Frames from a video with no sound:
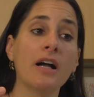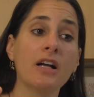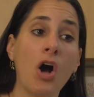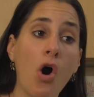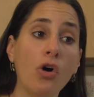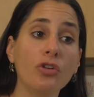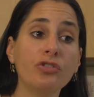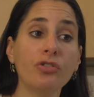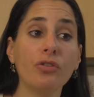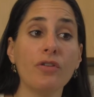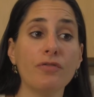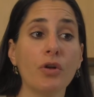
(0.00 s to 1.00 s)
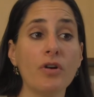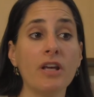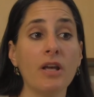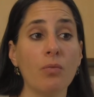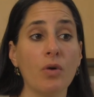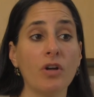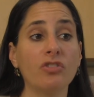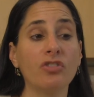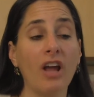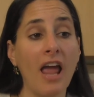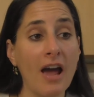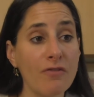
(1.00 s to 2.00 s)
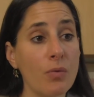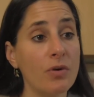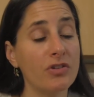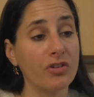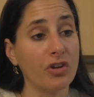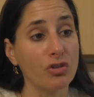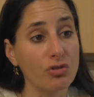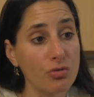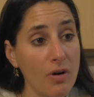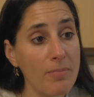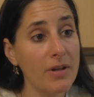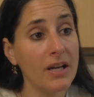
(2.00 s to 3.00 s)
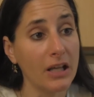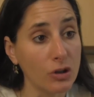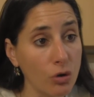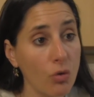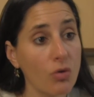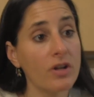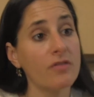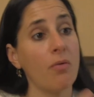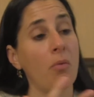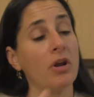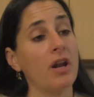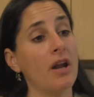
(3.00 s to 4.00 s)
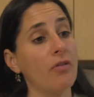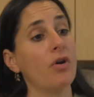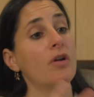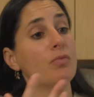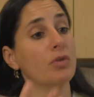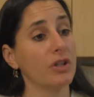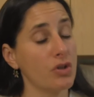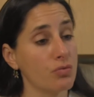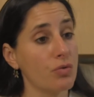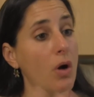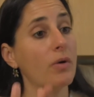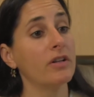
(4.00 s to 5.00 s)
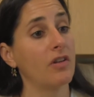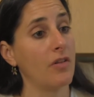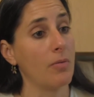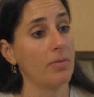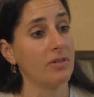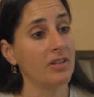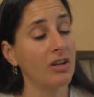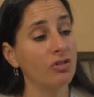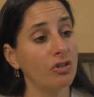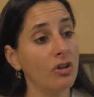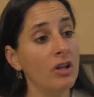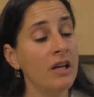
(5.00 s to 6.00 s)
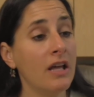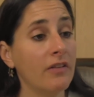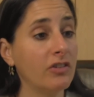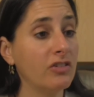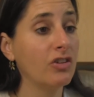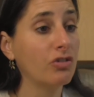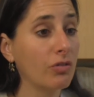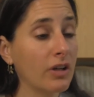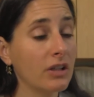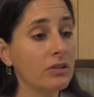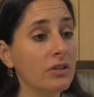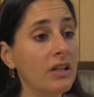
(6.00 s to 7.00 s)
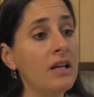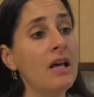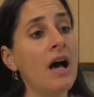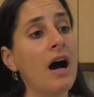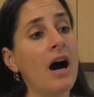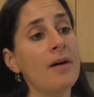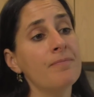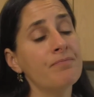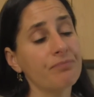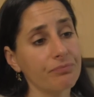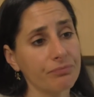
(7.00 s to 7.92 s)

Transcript: culture of learning in which everyone's contributing and learning from one another and really growing to their potential, the teacher included. And